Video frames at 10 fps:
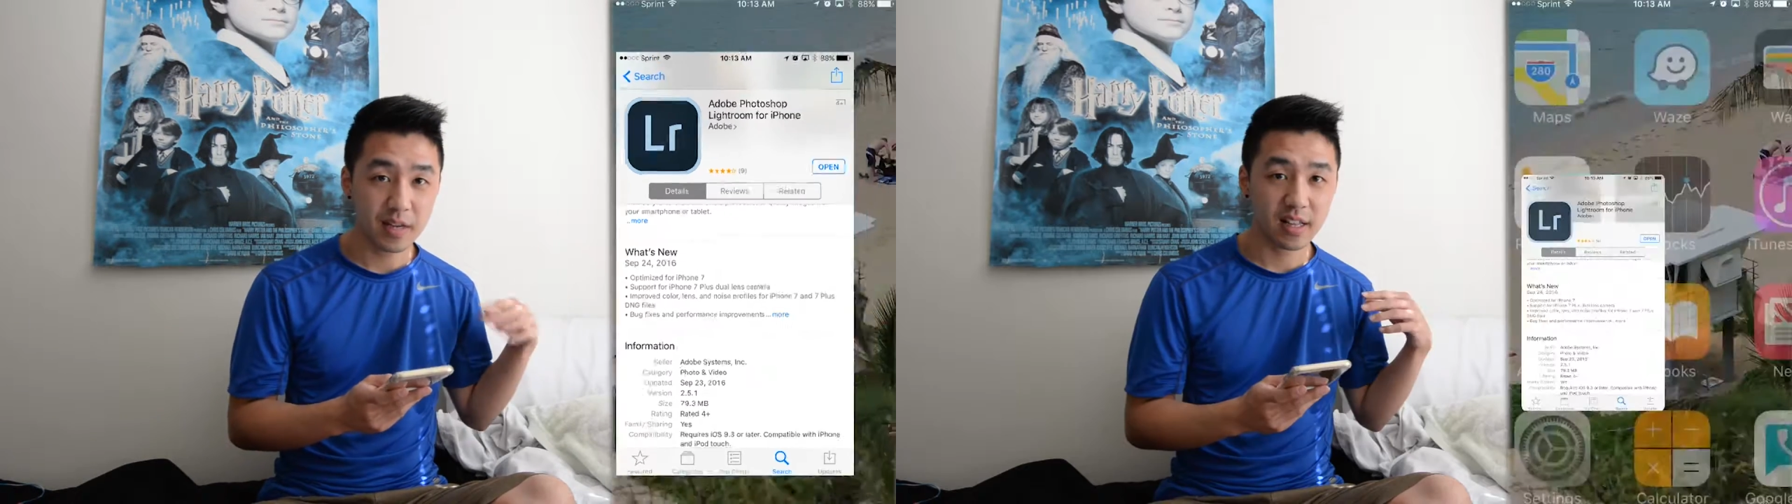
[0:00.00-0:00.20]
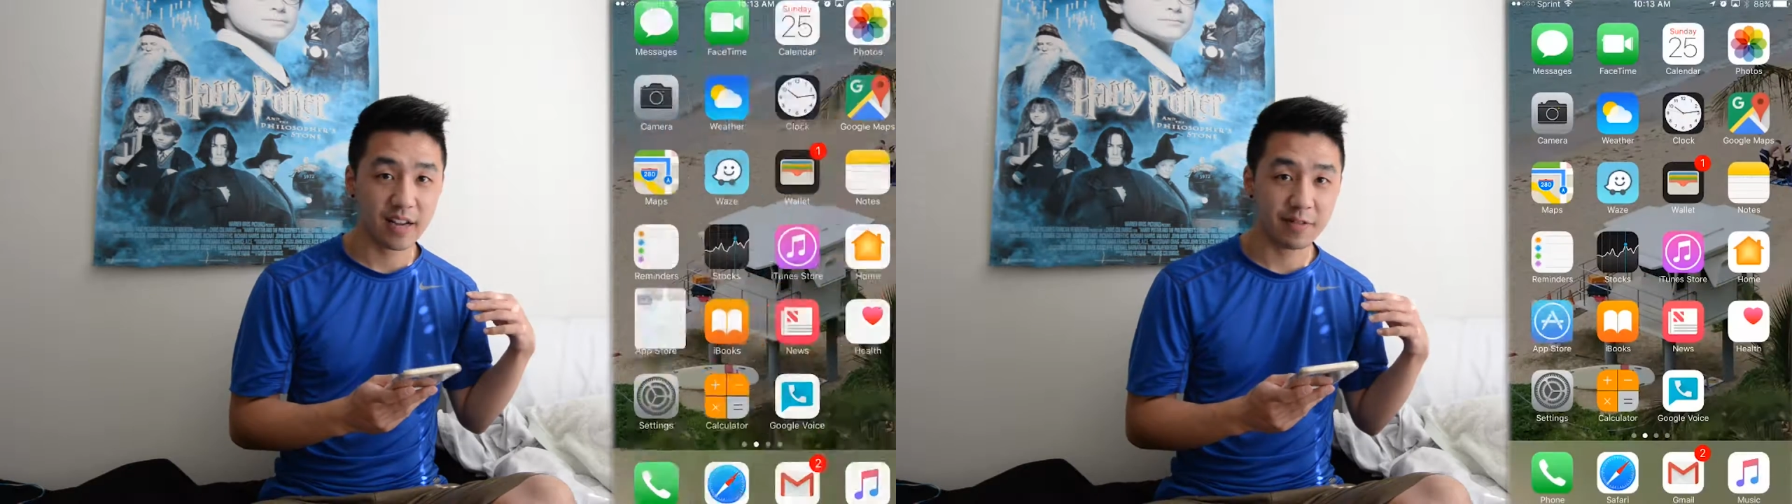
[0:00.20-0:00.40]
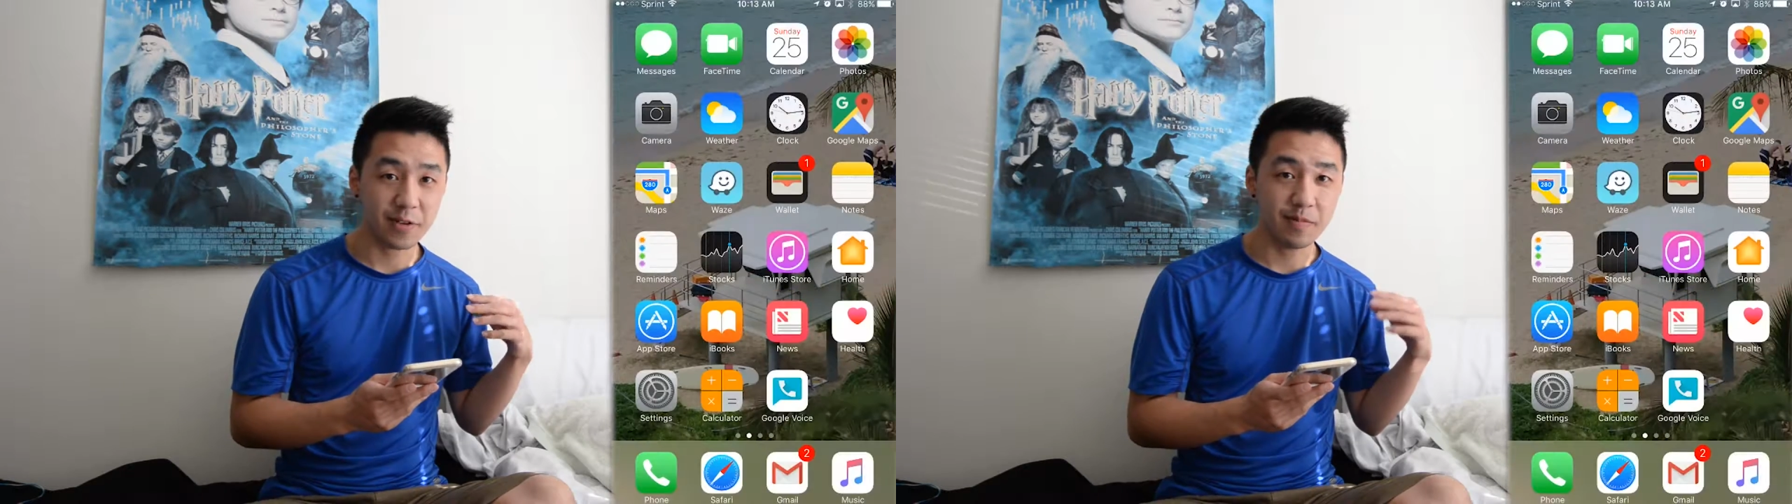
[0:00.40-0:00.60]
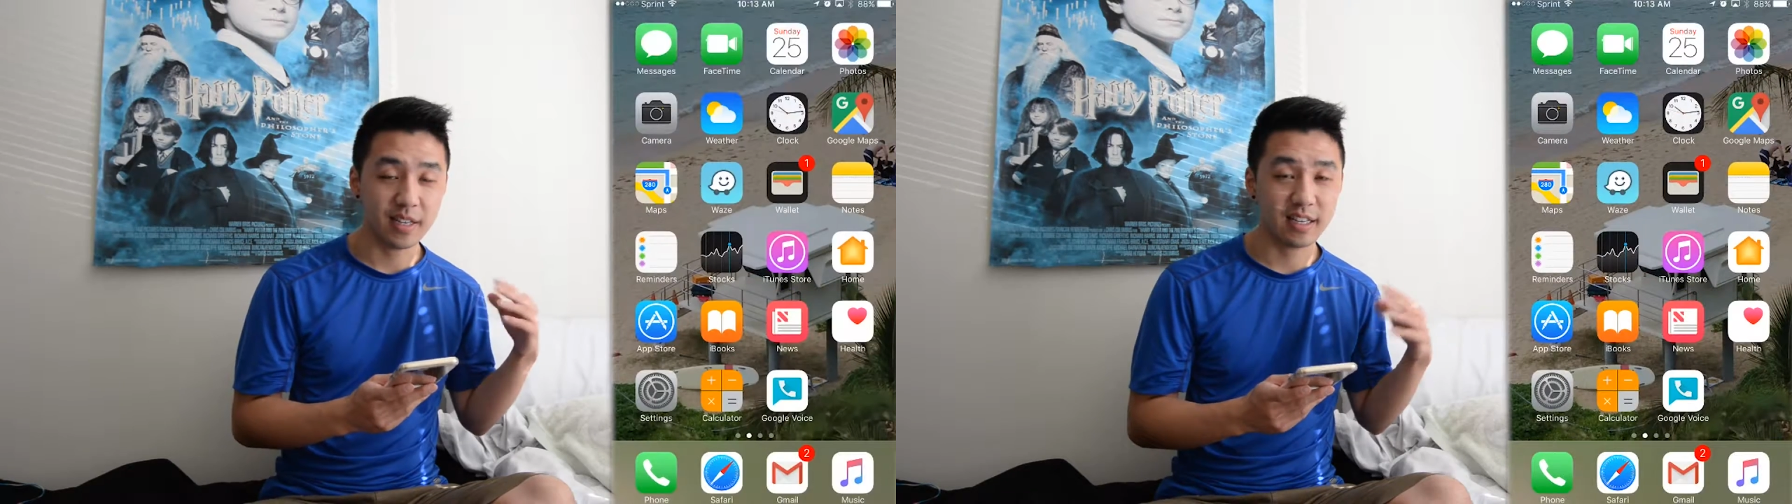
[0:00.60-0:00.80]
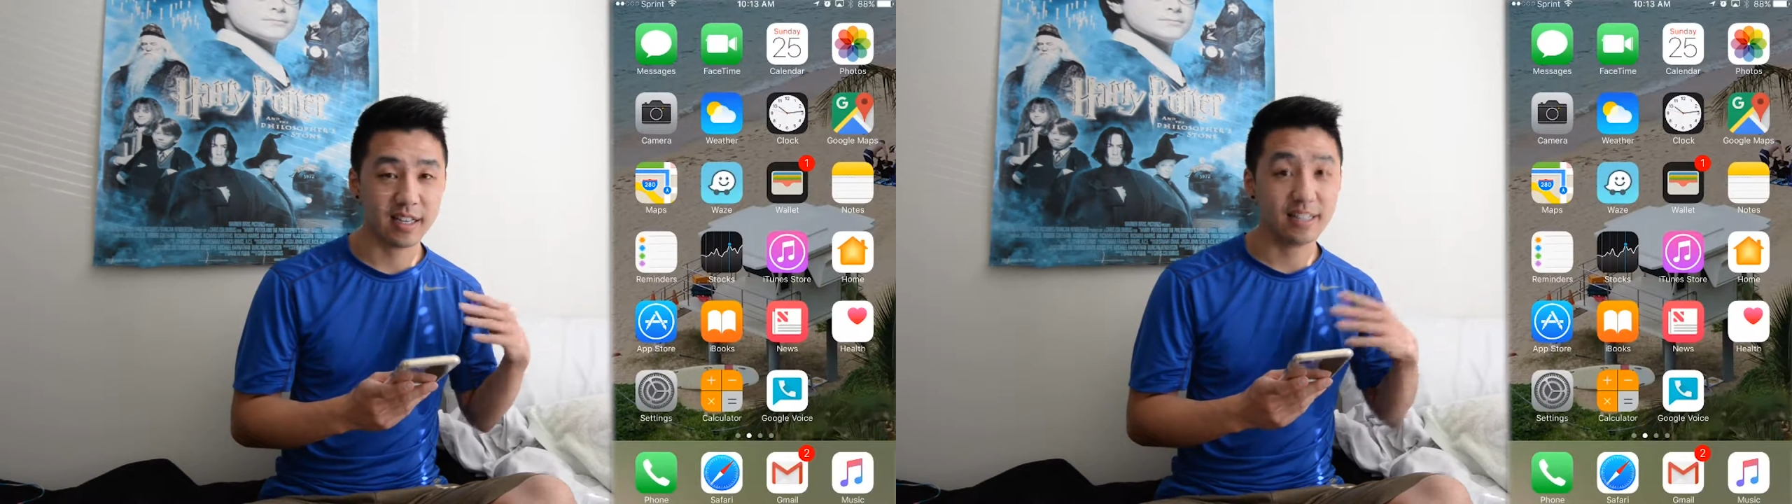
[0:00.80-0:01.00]
Lightroom
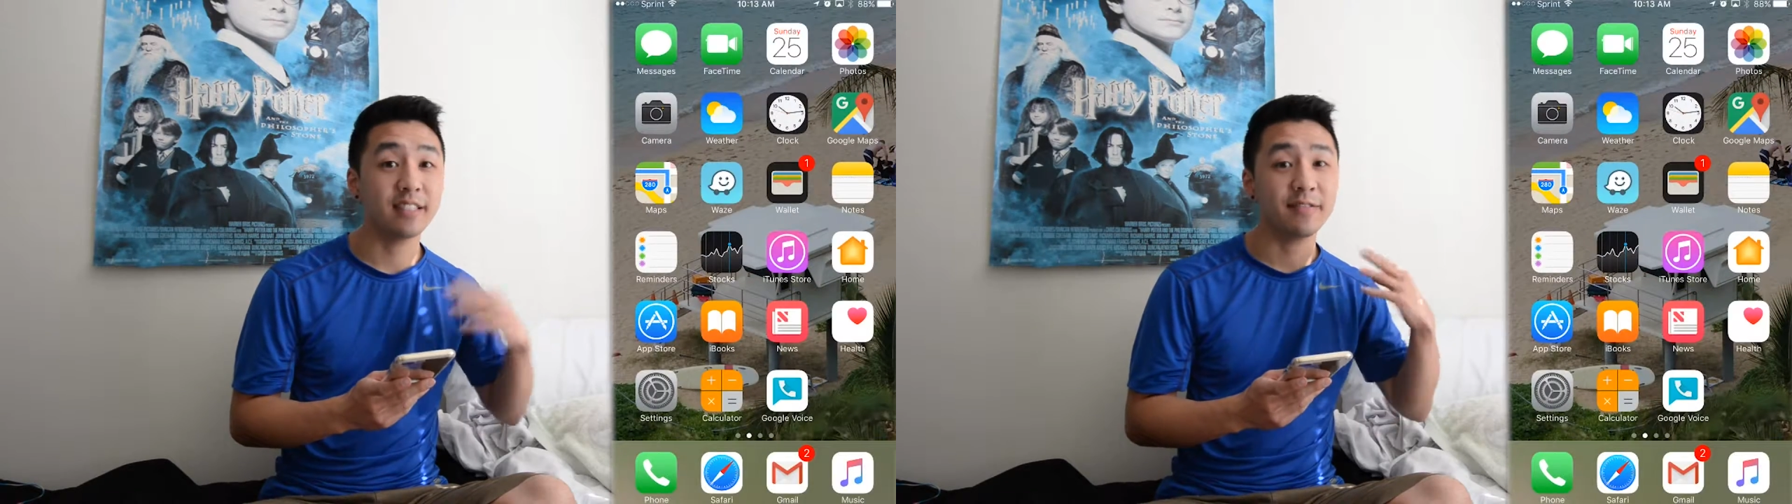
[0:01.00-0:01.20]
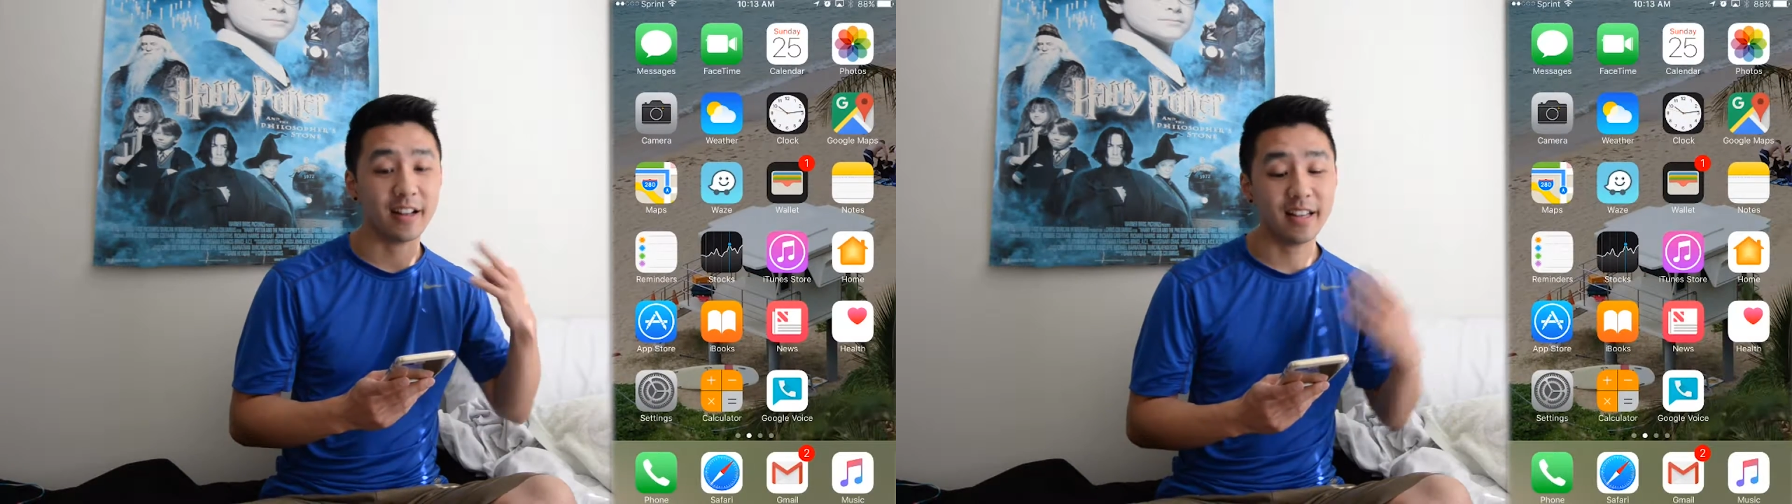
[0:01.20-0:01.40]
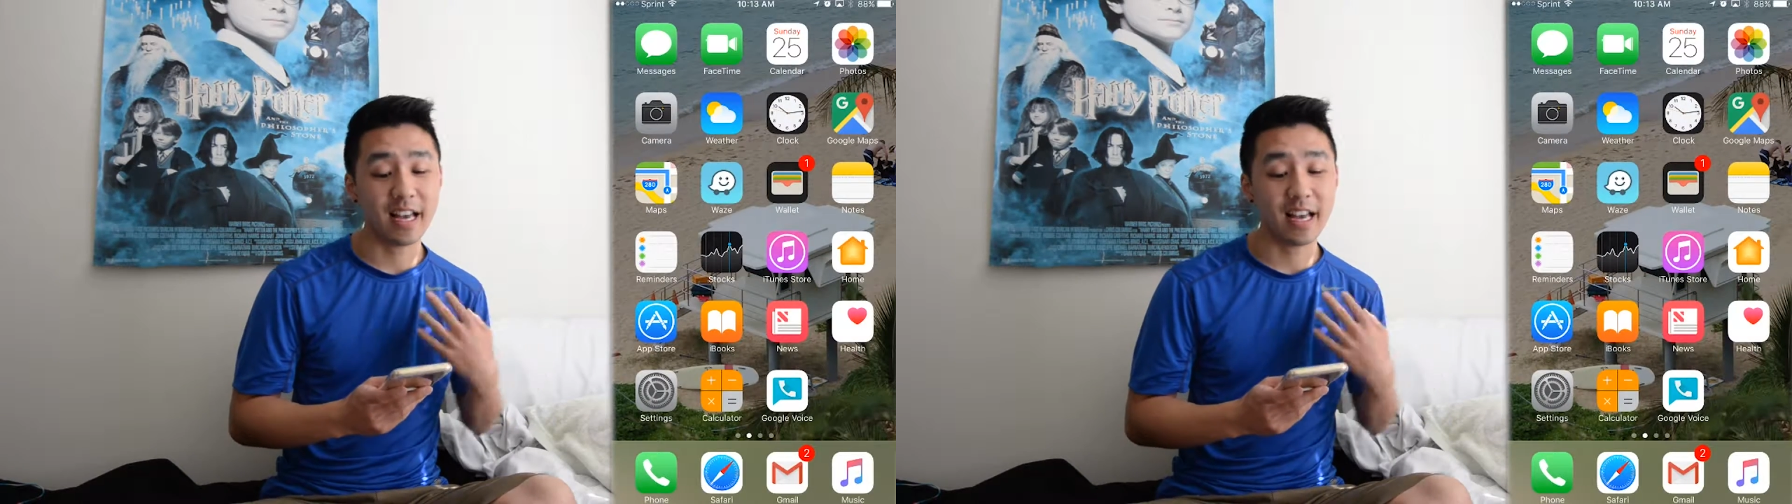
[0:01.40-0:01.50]
because it finally